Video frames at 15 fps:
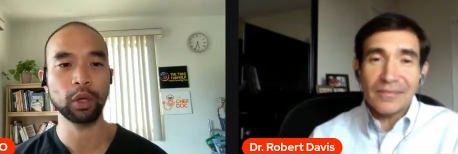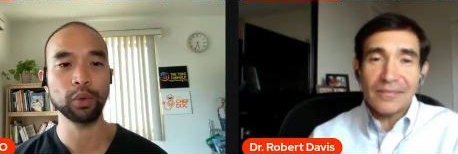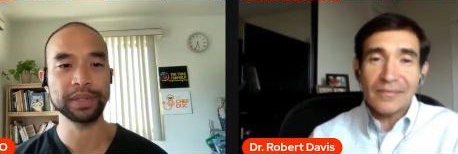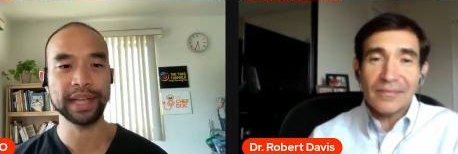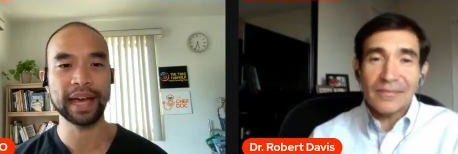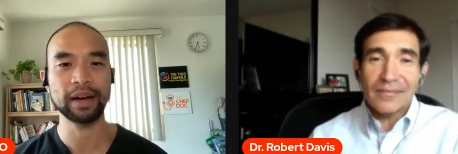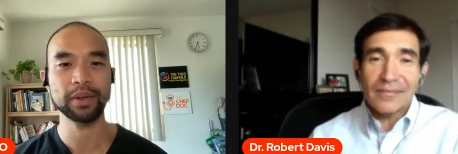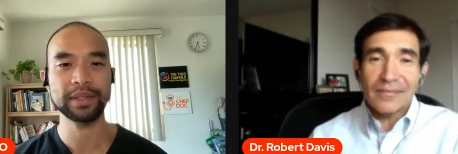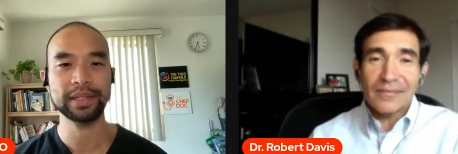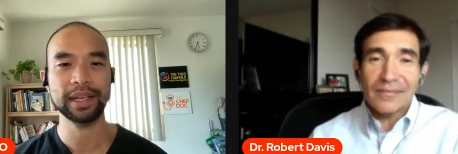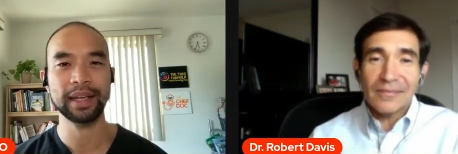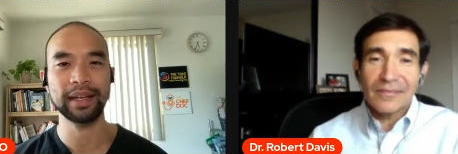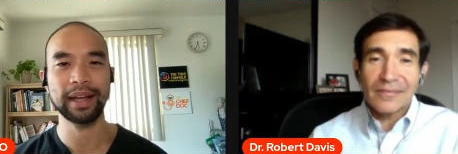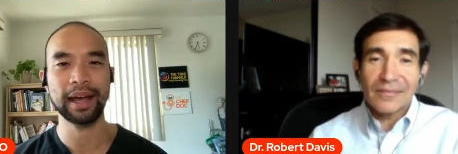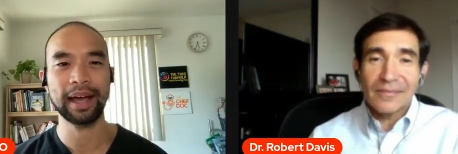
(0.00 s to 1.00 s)
Speaker 1: close out
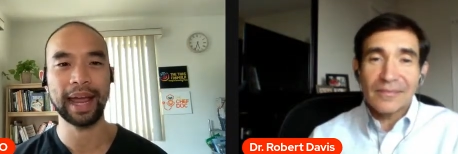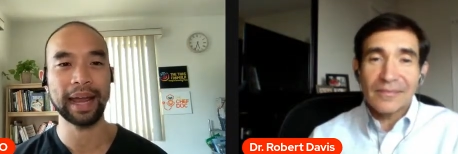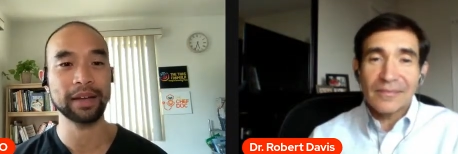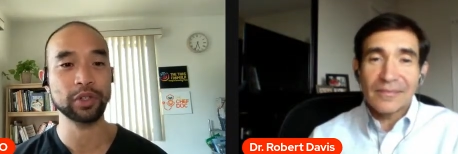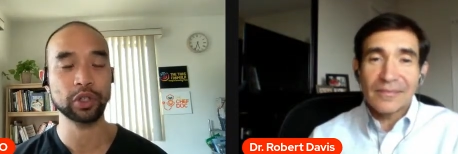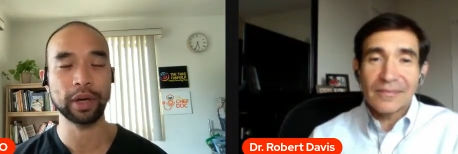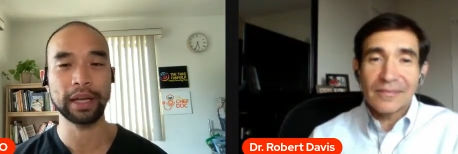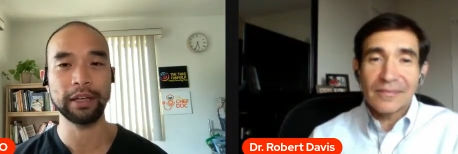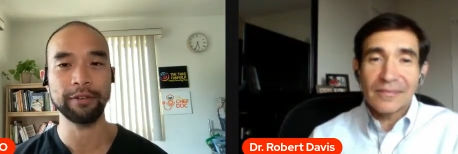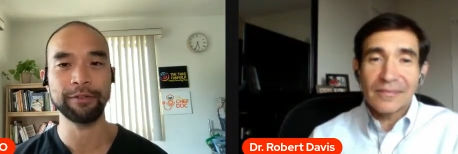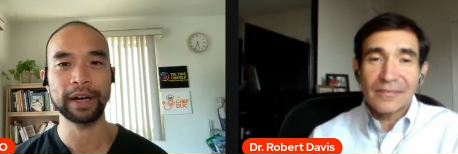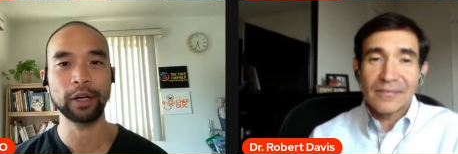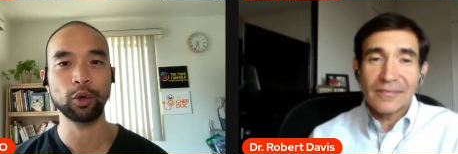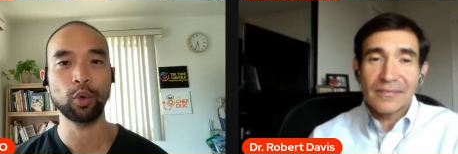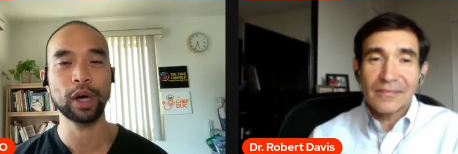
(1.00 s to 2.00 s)
and uh, answer any
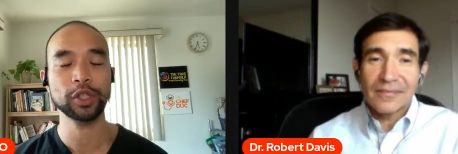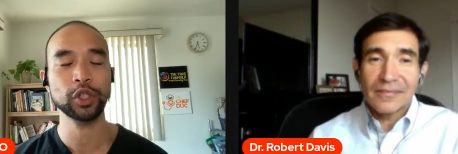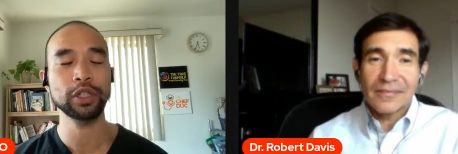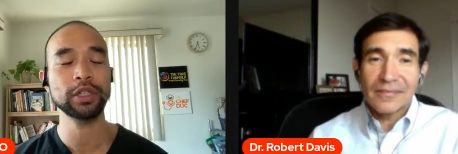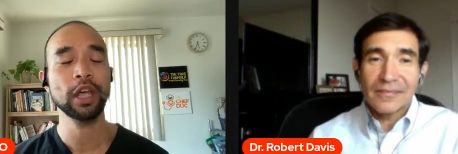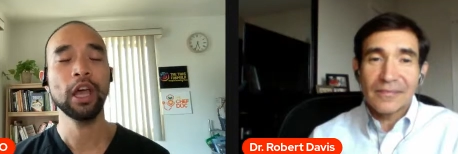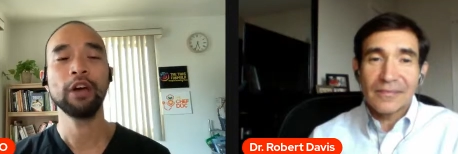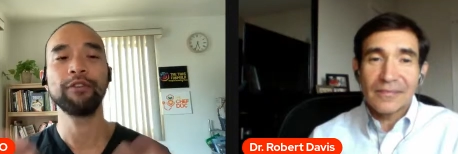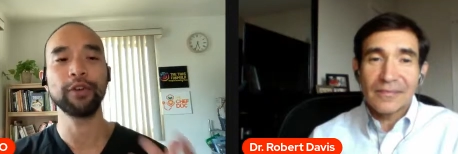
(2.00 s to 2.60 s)
final questions.